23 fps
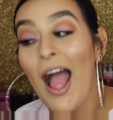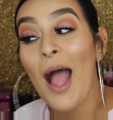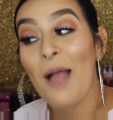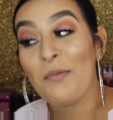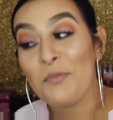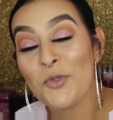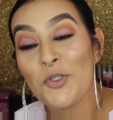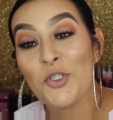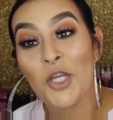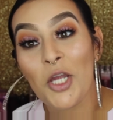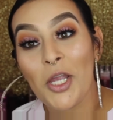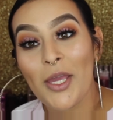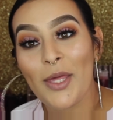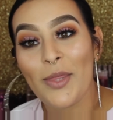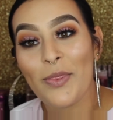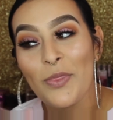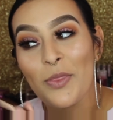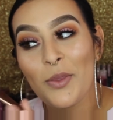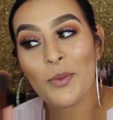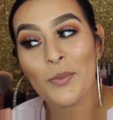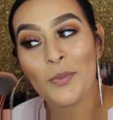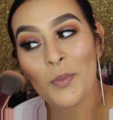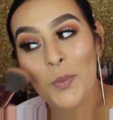I'm shook.
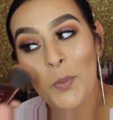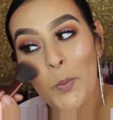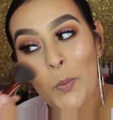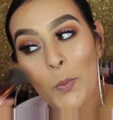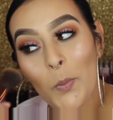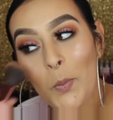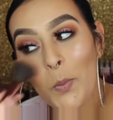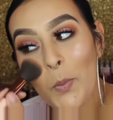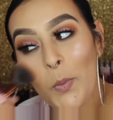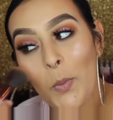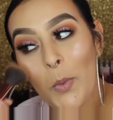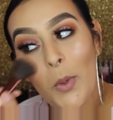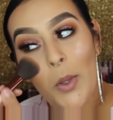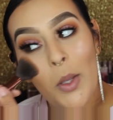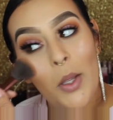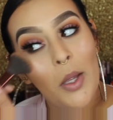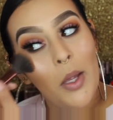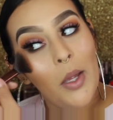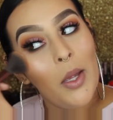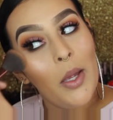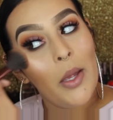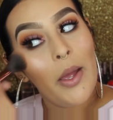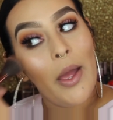
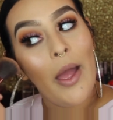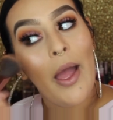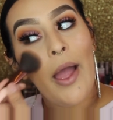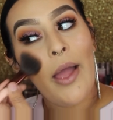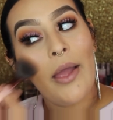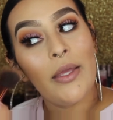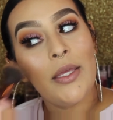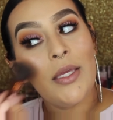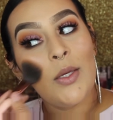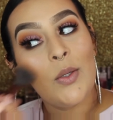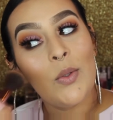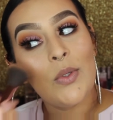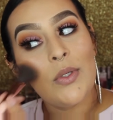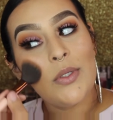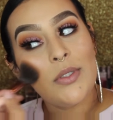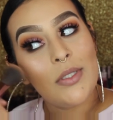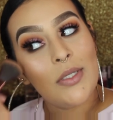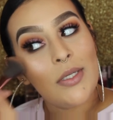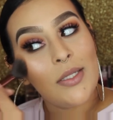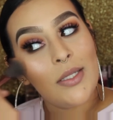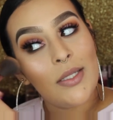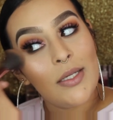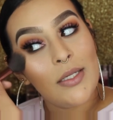I
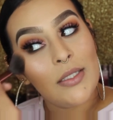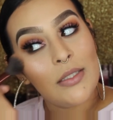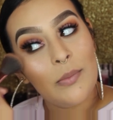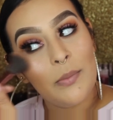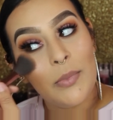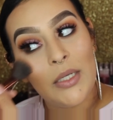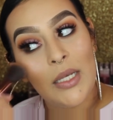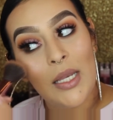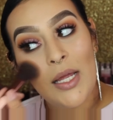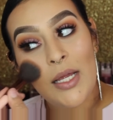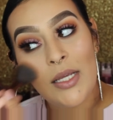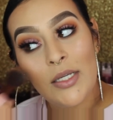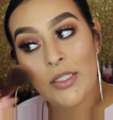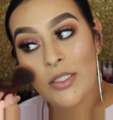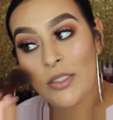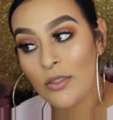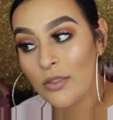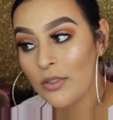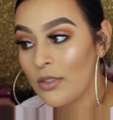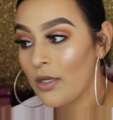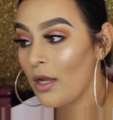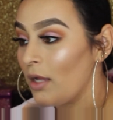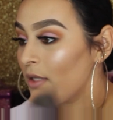used this
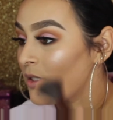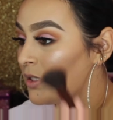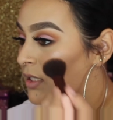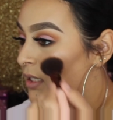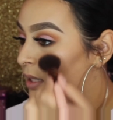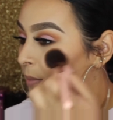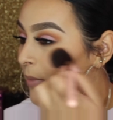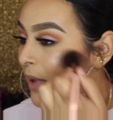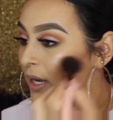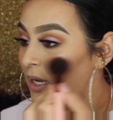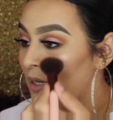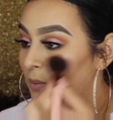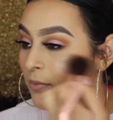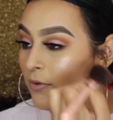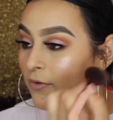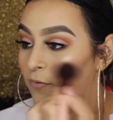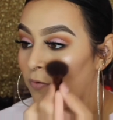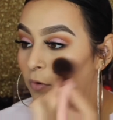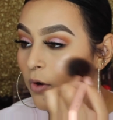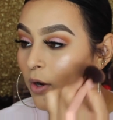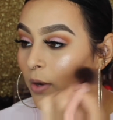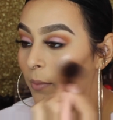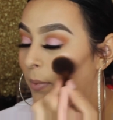blush on somebody
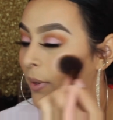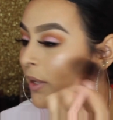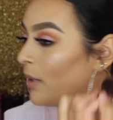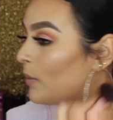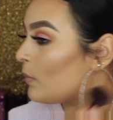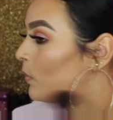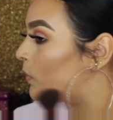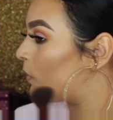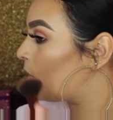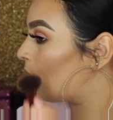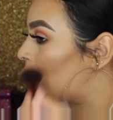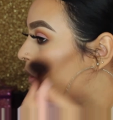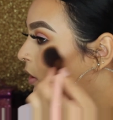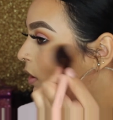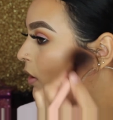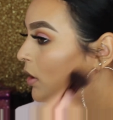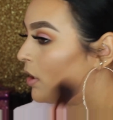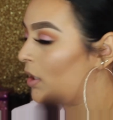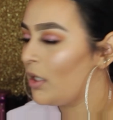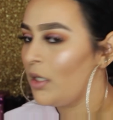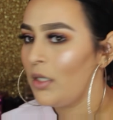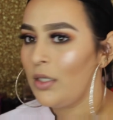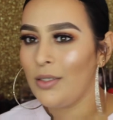before, but
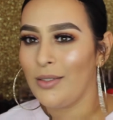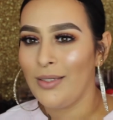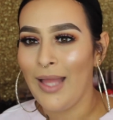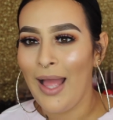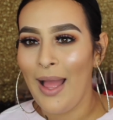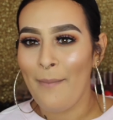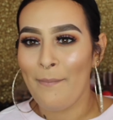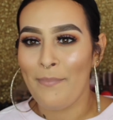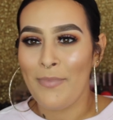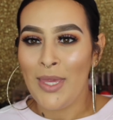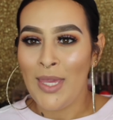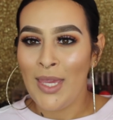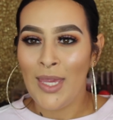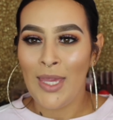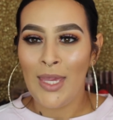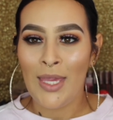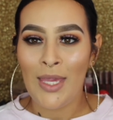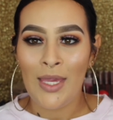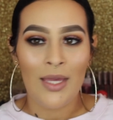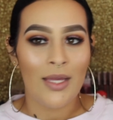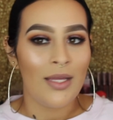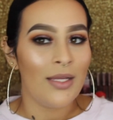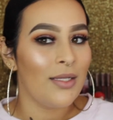not
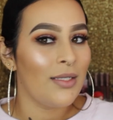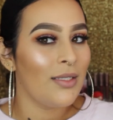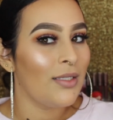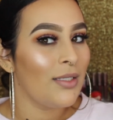me.